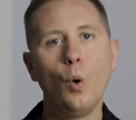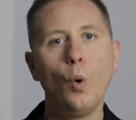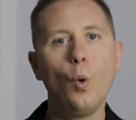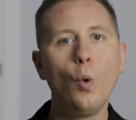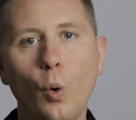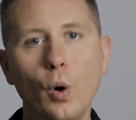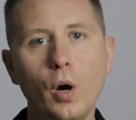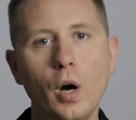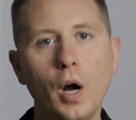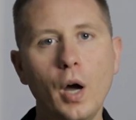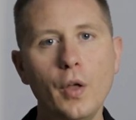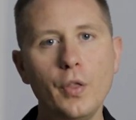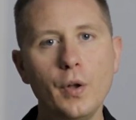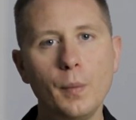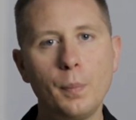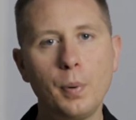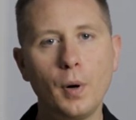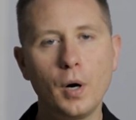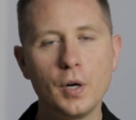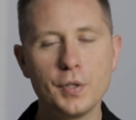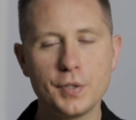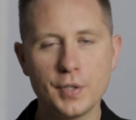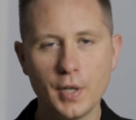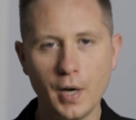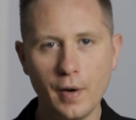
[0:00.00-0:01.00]
or other
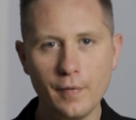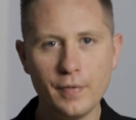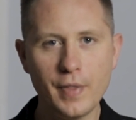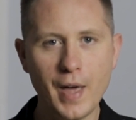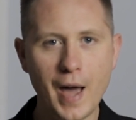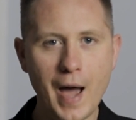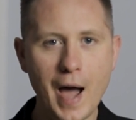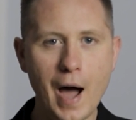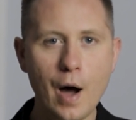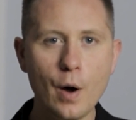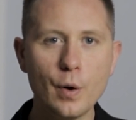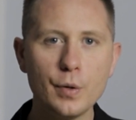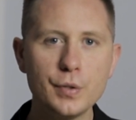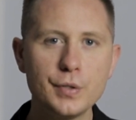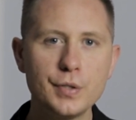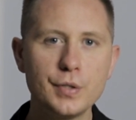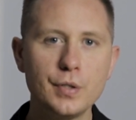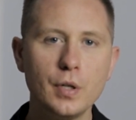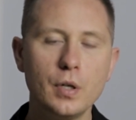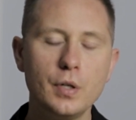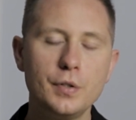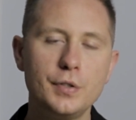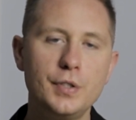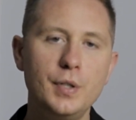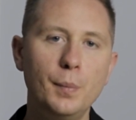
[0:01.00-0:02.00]
parts of the
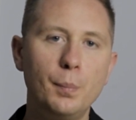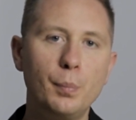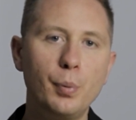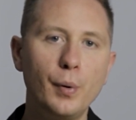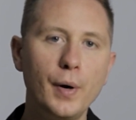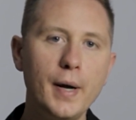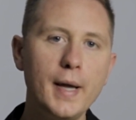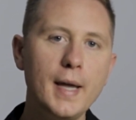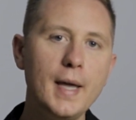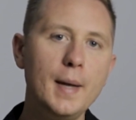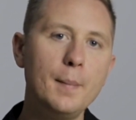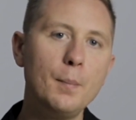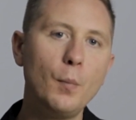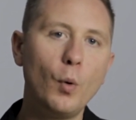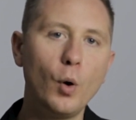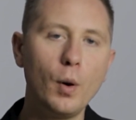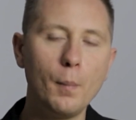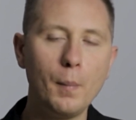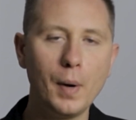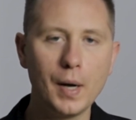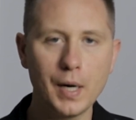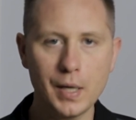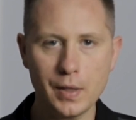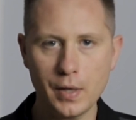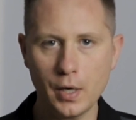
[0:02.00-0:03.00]
house to bring in more
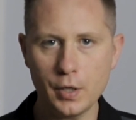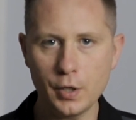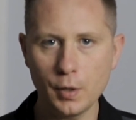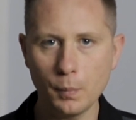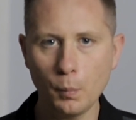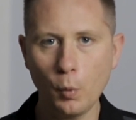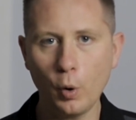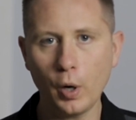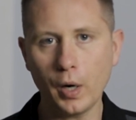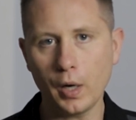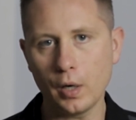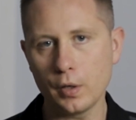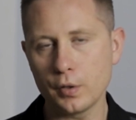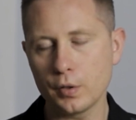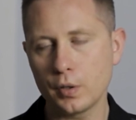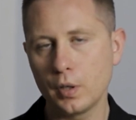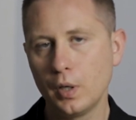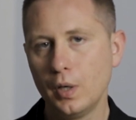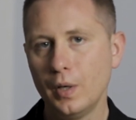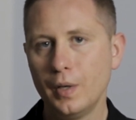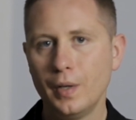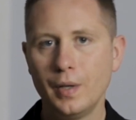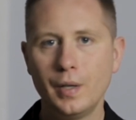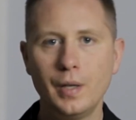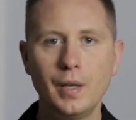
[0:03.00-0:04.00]
money than your mortgage.
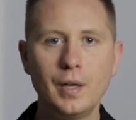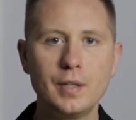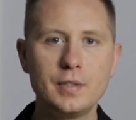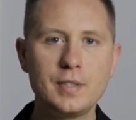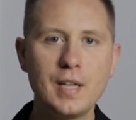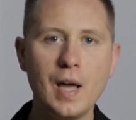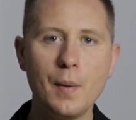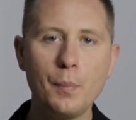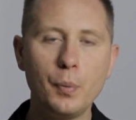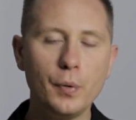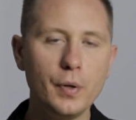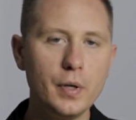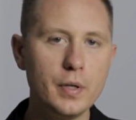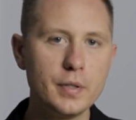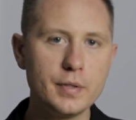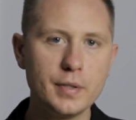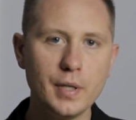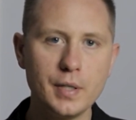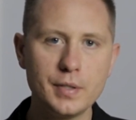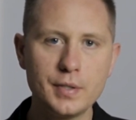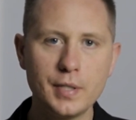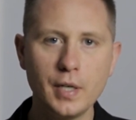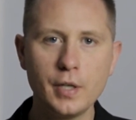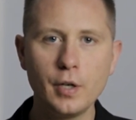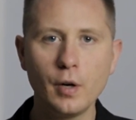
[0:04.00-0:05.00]
An example is,
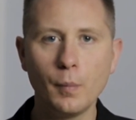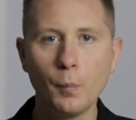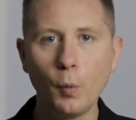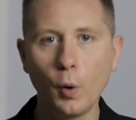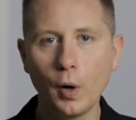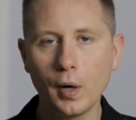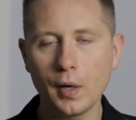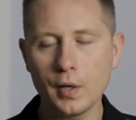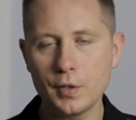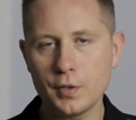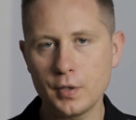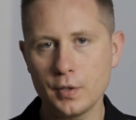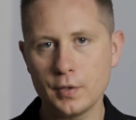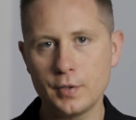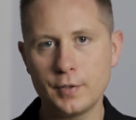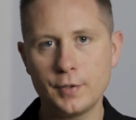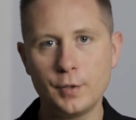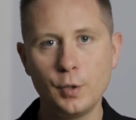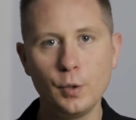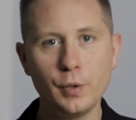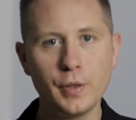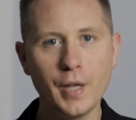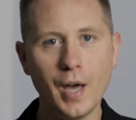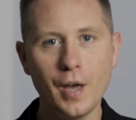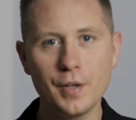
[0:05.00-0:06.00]
let's say your mortgage is
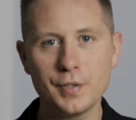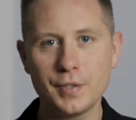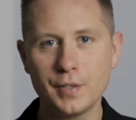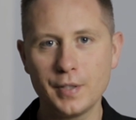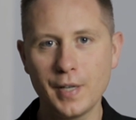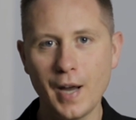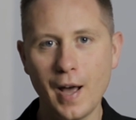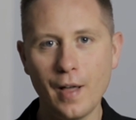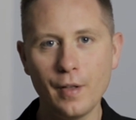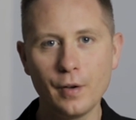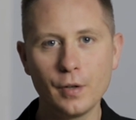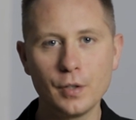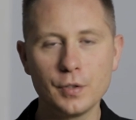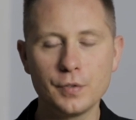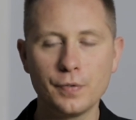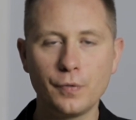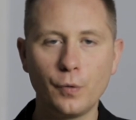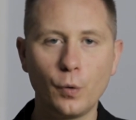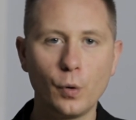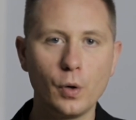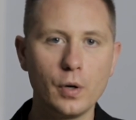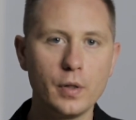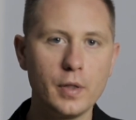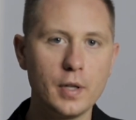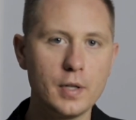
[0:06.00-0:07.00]
$2,000
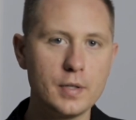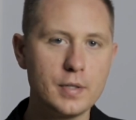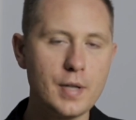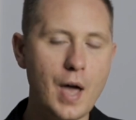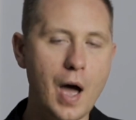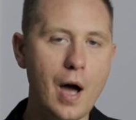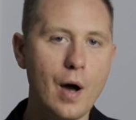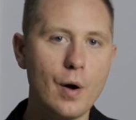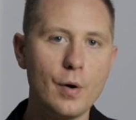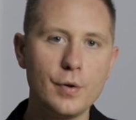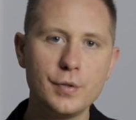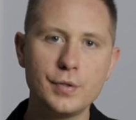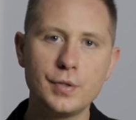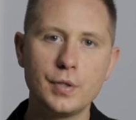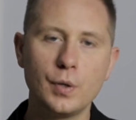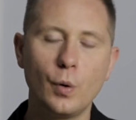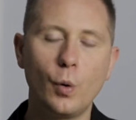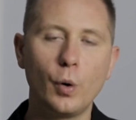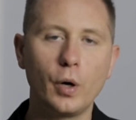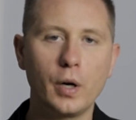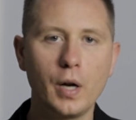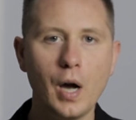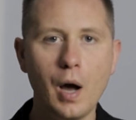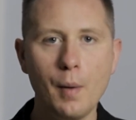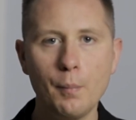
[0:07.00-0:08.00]
for this house
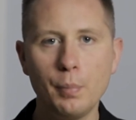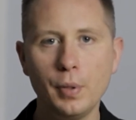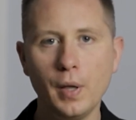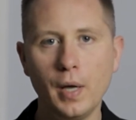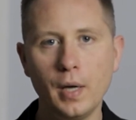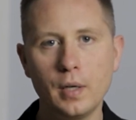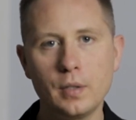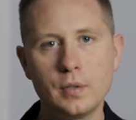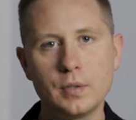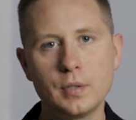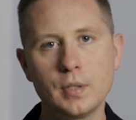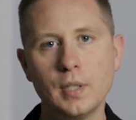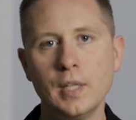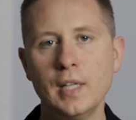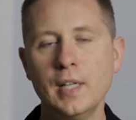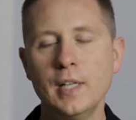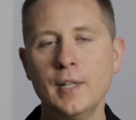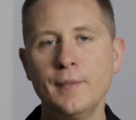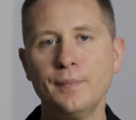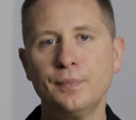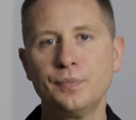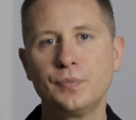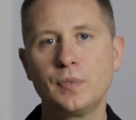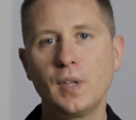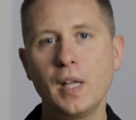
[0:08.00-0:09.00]
or
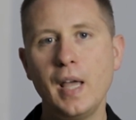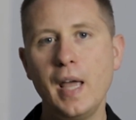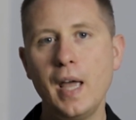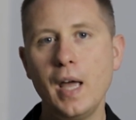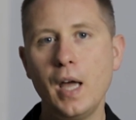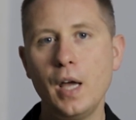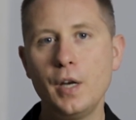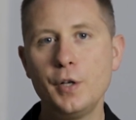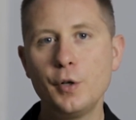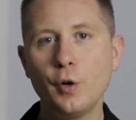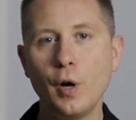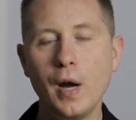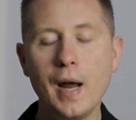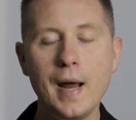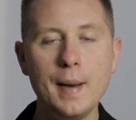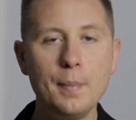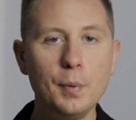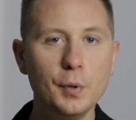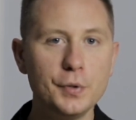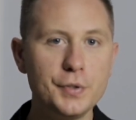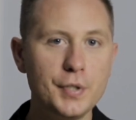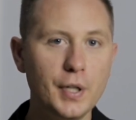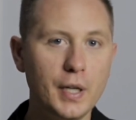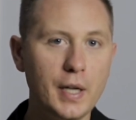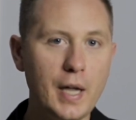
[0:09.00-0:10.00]
complex, and you're
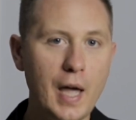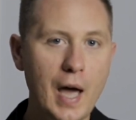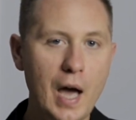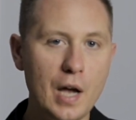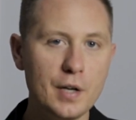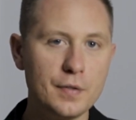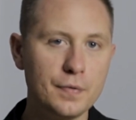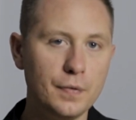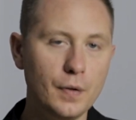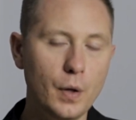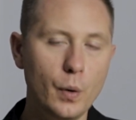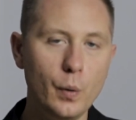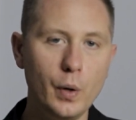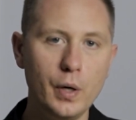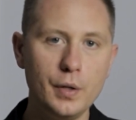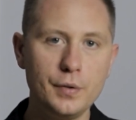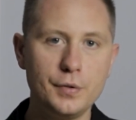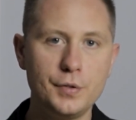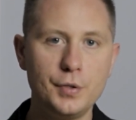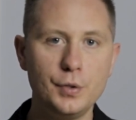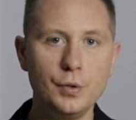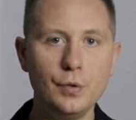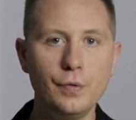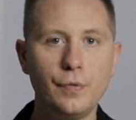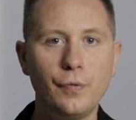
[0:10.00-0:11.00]
able to cash flow
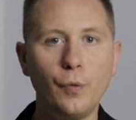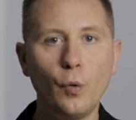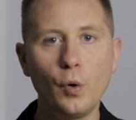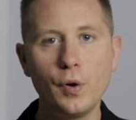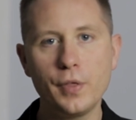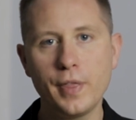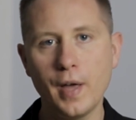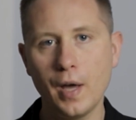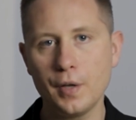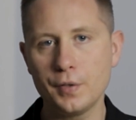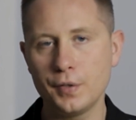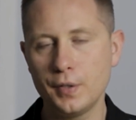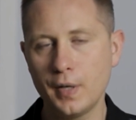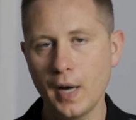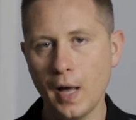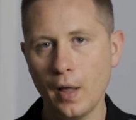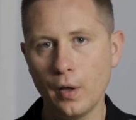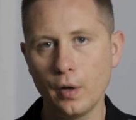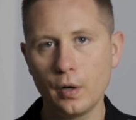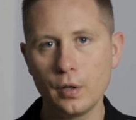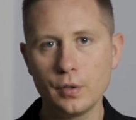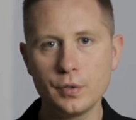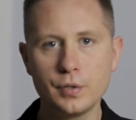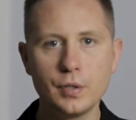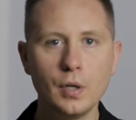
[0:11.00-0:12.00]
it to $4,000,
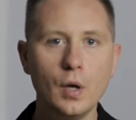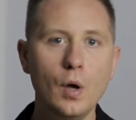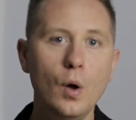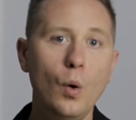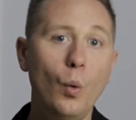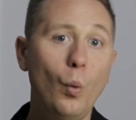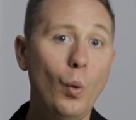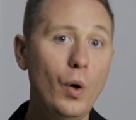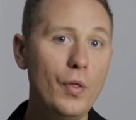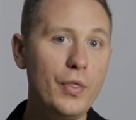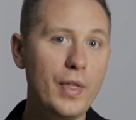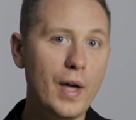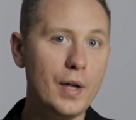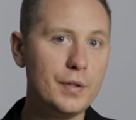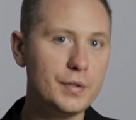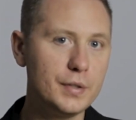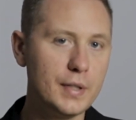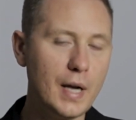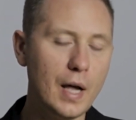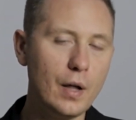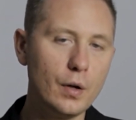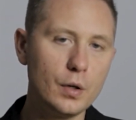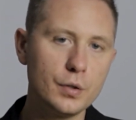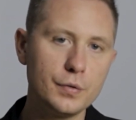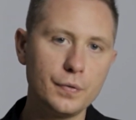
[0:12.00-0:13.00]

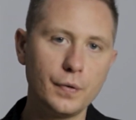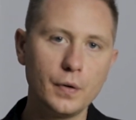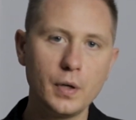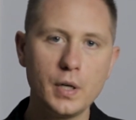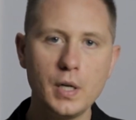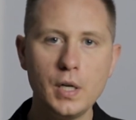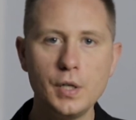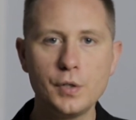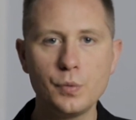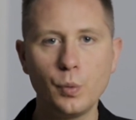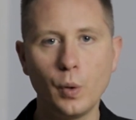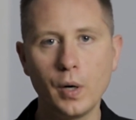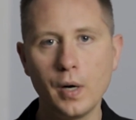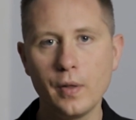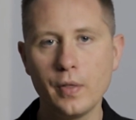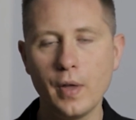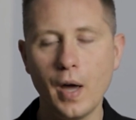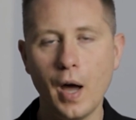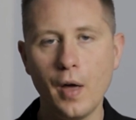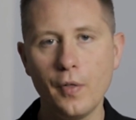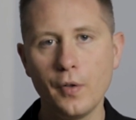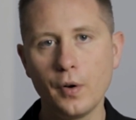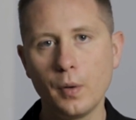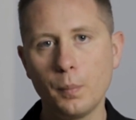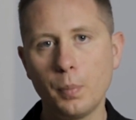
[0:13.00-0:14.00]
$1,000 for each one of
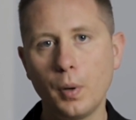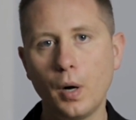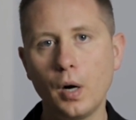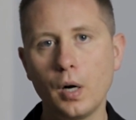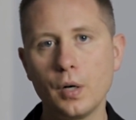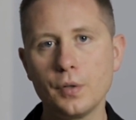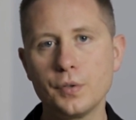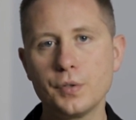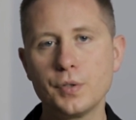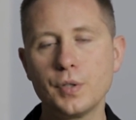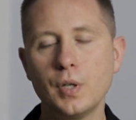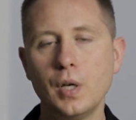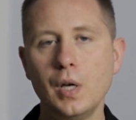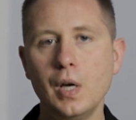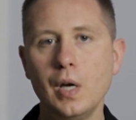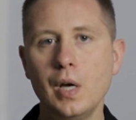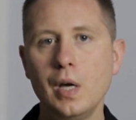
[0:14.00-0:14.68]
the other parts.